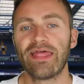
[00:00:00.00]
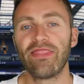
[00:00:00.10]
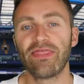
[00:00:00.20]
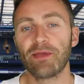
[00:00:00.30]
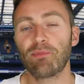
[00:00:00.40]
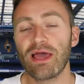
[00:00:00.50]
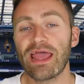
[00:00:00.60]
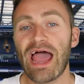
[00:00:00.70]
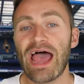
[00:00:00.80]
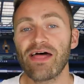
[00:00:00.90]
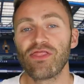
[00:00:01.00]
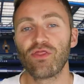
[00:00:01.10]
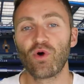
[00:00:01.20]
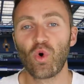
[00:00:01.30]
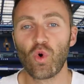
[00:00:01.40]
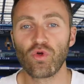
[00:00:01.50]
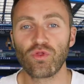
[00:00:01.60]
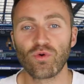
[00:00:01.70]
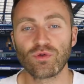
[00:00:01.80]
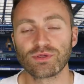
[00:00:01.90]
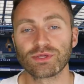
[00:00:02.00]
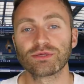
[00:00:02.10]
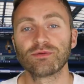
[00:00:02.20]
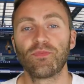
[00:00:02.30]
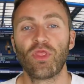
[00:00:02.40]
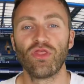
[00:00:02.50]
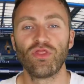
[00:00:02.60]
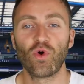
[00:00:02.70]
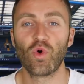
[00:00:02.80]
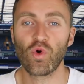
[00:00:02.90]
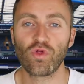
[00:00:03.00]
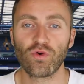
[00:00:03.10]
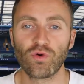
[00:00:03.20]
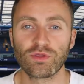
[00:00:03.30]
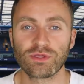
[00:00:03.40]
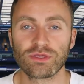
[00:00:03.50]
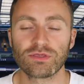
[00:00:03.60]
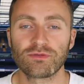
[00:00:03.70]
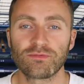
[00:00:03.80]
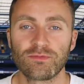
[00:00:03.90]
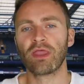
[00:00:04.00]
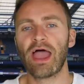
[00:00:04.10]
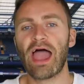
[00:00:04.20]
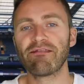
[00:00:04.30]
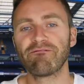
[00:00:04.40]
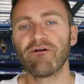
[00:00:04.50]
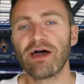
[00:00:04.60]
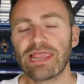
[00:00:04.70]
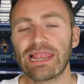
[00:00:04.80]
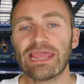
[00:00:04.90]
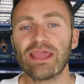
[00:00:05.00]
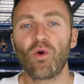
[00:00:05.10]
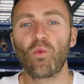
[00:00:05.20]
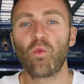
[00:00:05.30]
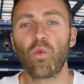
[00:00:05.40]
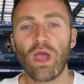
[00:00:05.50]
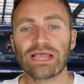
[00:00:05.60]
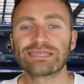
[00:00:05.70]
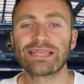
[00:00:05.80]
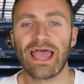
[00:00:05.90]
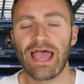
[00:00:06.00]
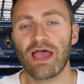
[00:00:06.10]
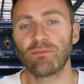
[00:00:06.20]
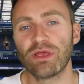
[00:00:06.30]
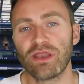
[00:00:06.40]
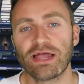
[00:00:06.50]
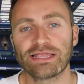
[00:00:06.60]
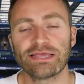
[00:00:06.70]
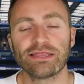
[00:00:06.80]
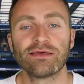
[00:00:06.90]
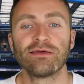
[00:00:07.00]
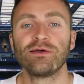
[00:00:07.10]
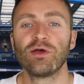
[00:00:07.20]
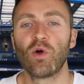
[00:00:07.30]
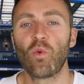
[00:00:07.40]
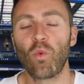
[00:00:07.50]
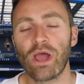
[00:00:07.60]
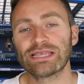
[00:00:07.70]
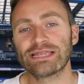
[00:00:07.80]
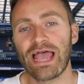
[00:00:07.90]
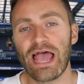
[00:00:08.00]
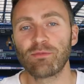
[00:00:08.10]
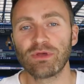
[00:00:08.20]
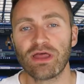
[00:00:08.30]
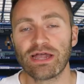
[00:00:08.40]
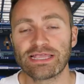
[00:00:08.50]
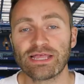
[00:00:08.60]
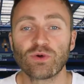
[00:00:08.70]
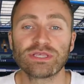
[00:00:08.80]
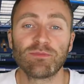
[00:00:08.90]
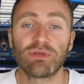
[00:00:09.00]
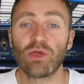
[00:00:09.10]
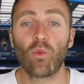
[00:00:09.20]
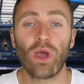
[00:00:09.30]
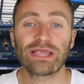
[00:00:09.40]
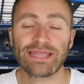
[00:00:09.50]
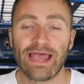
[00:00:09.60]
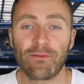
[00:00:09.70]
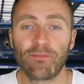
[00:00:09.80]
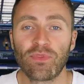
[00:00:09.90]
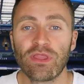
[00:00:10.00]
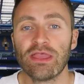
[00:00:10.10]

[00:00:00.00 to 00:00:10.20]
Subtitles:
They play at the Hawthorns. The Hawthorns. And finally, West Ham United. West Ham United. Or simply West Ham.